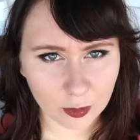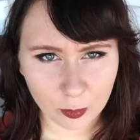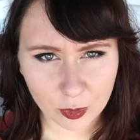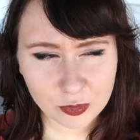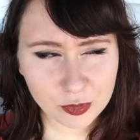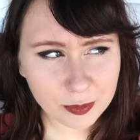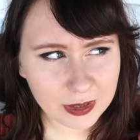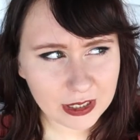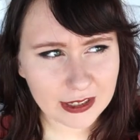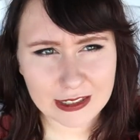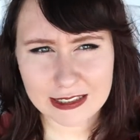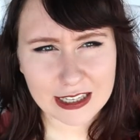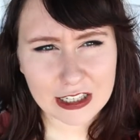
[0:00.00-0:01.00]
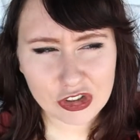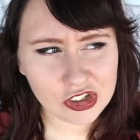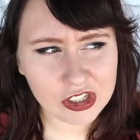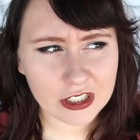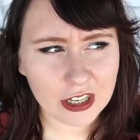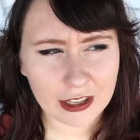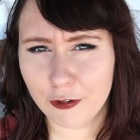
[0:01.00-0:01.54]
what would be an
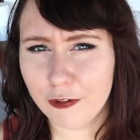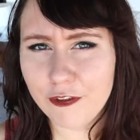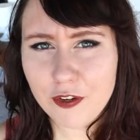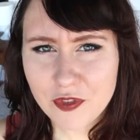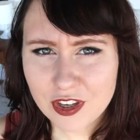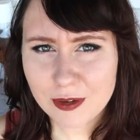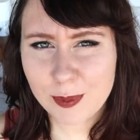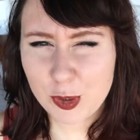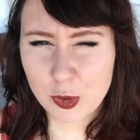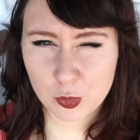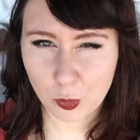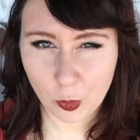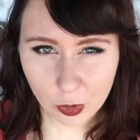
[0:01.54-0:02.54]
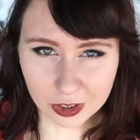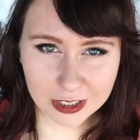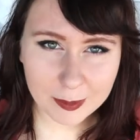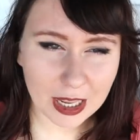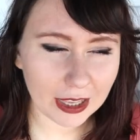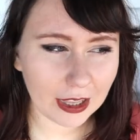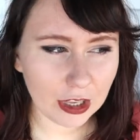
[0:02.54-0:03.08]
essentially like a 15 minutes walk, and I'm
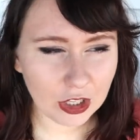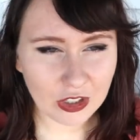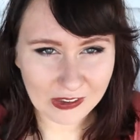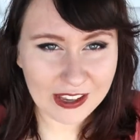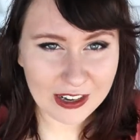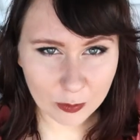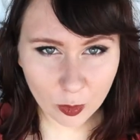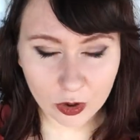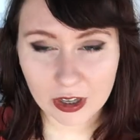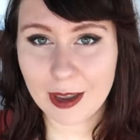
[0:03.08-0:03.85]
like, you can walk.